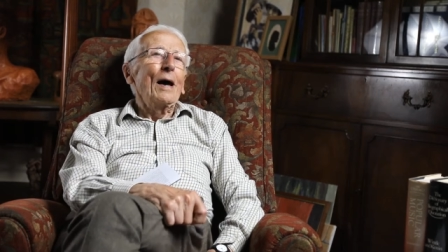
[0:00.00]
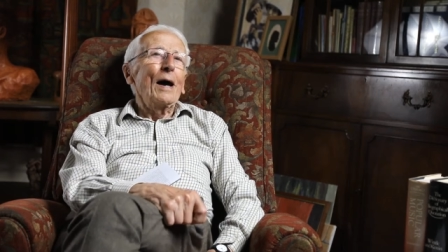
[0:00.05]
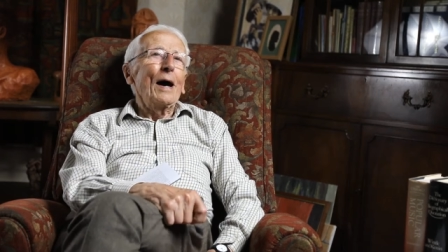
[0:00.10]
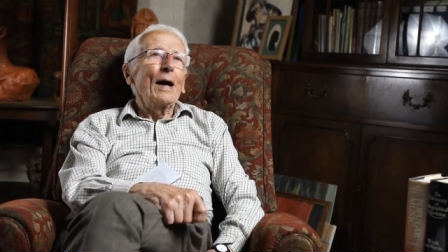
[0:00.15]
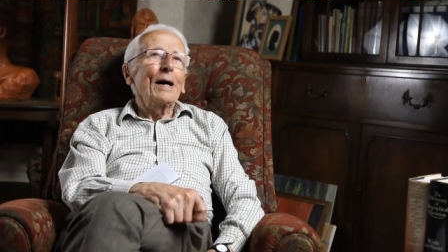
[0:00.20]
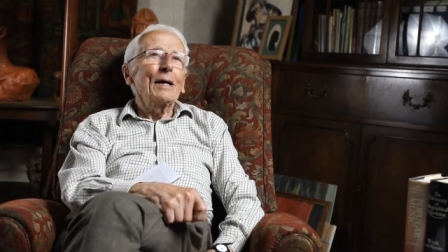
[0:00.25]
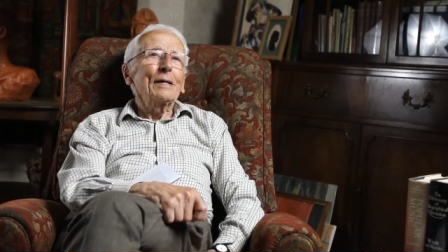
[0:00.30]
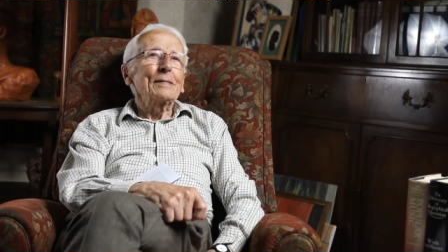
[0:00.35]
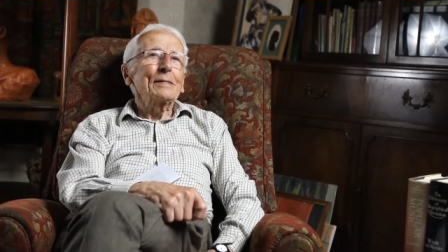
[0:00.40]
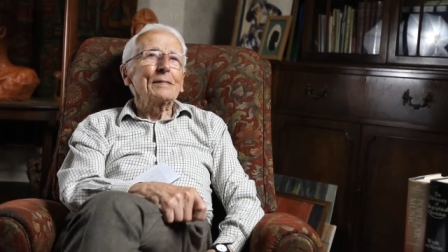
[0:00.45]

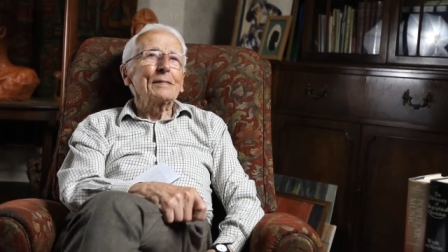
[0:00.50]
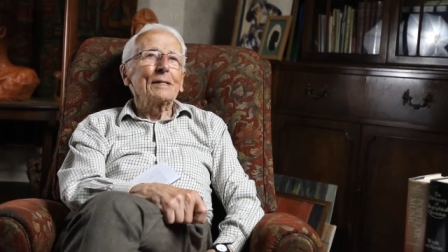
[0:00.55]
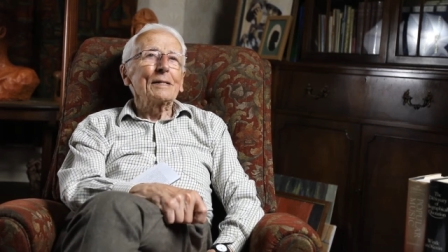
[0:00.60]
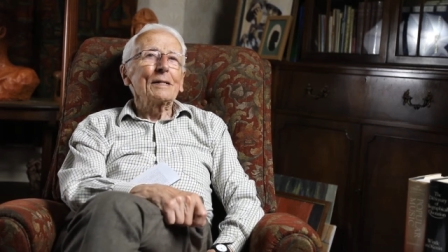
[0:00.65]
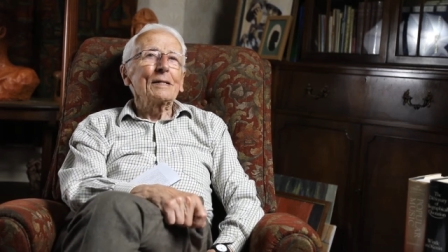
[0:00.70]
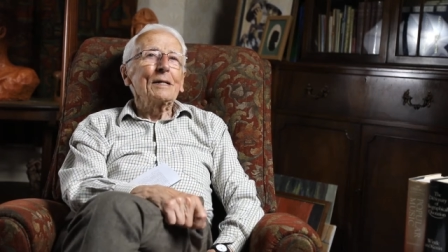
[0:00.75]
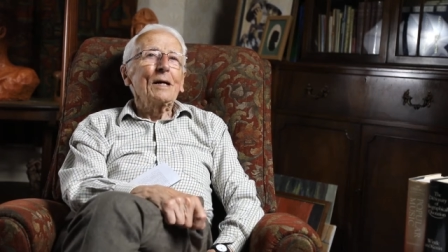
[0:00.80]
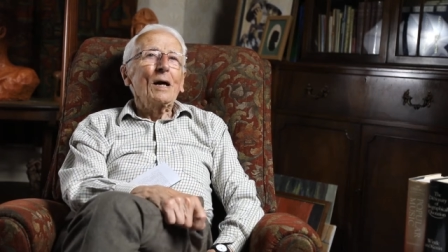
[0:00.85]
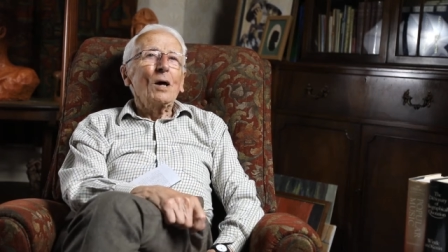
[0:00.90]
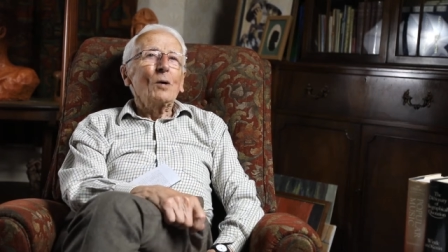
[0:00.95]
and
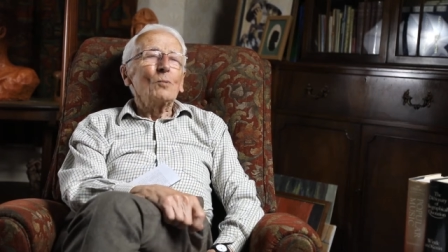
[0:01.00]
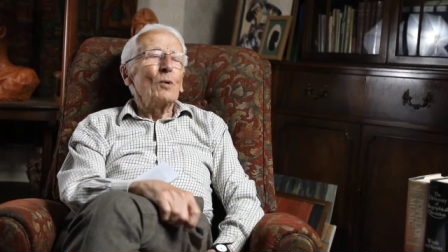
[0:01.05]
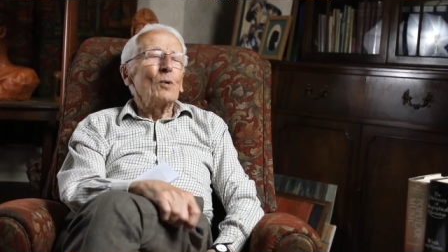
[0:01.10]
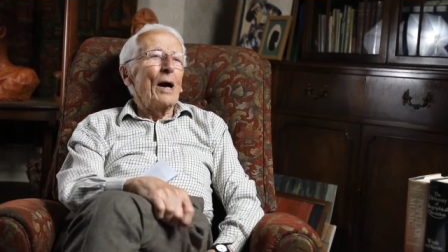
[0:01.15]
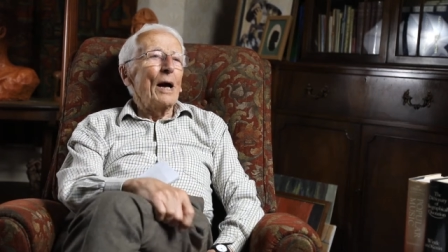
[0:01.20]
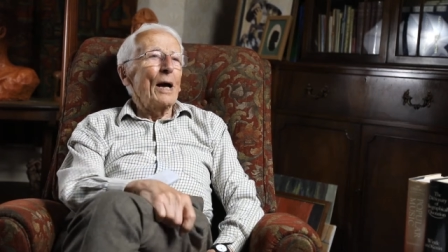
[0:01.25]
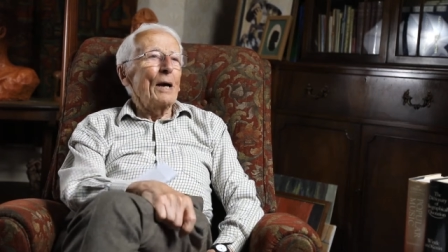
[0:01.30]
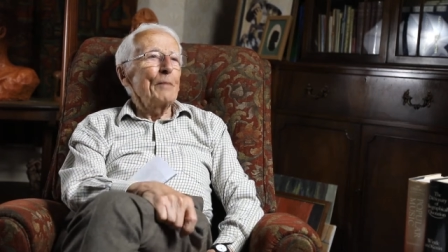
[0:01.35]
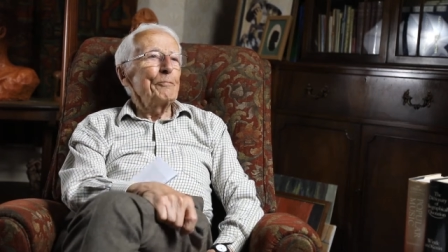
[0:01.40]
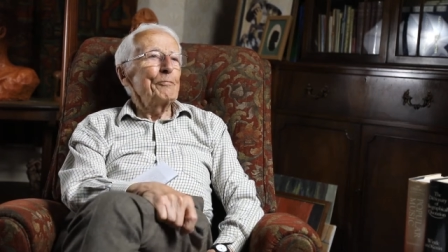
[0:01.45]
uh,
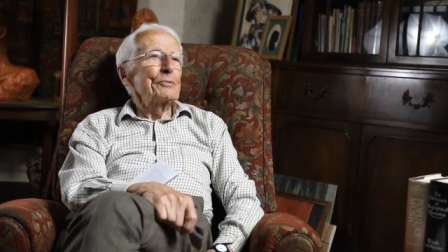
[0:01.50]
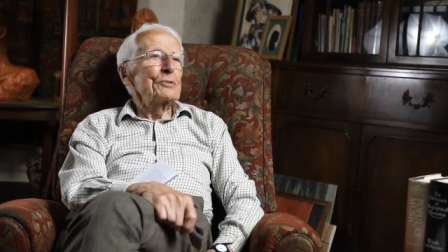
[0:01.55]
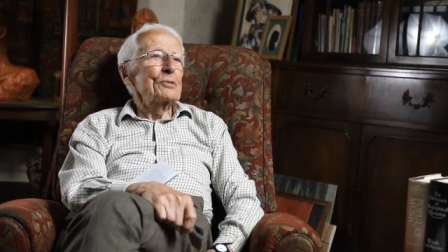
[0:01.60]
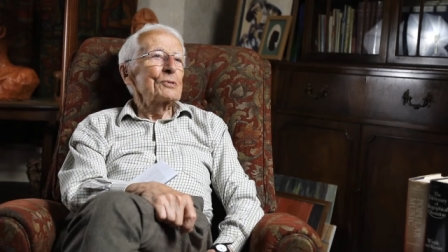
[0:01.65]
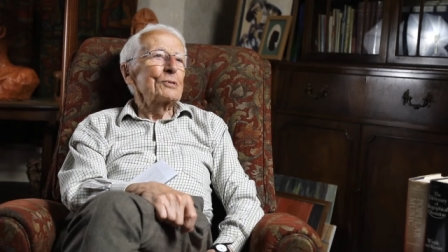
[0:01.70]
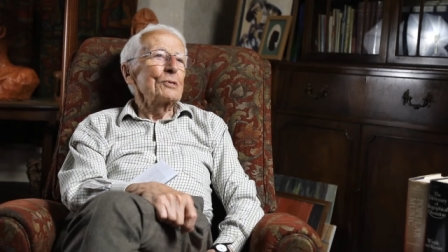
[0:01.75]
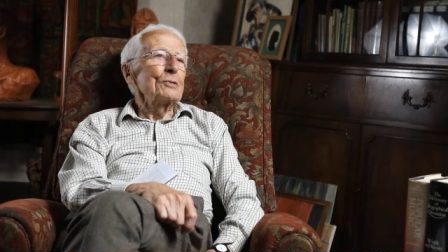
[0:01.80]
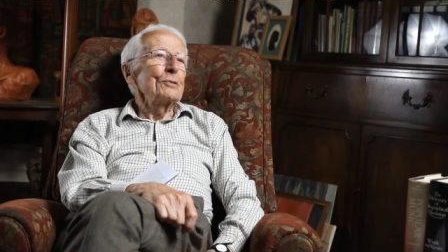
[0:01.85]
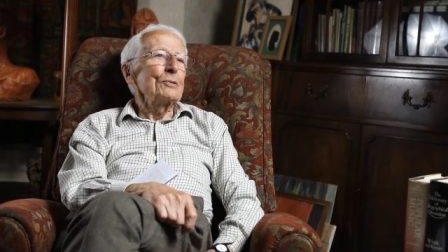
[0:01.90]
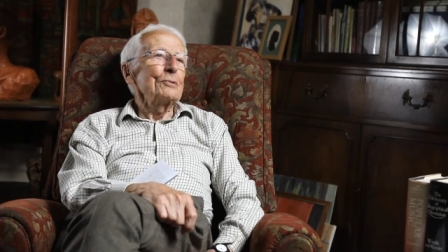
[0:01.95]
were
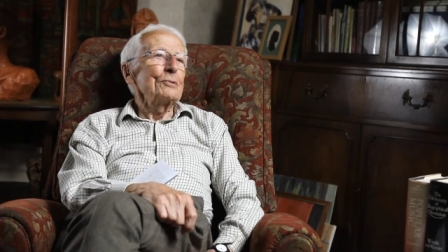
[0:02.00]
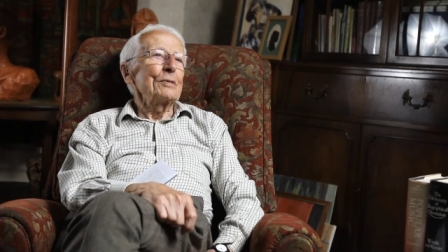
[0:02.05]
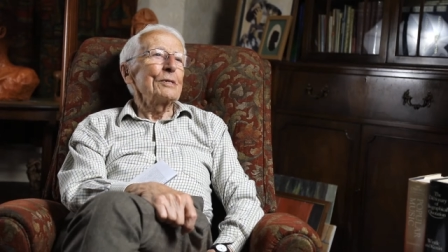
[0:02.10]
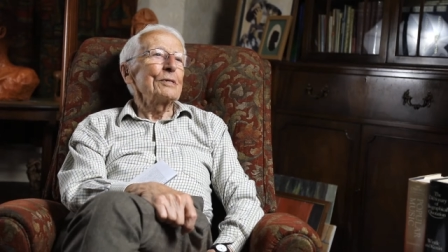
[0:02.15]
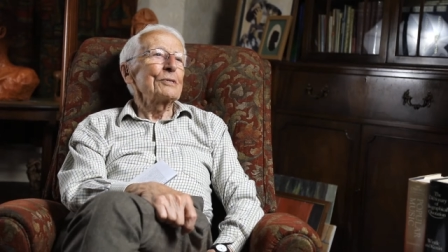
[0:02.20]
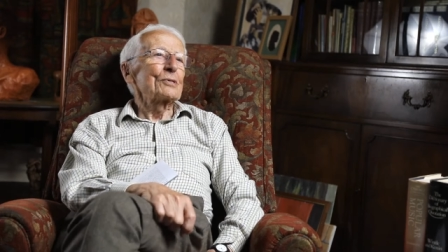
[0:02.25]
absolutely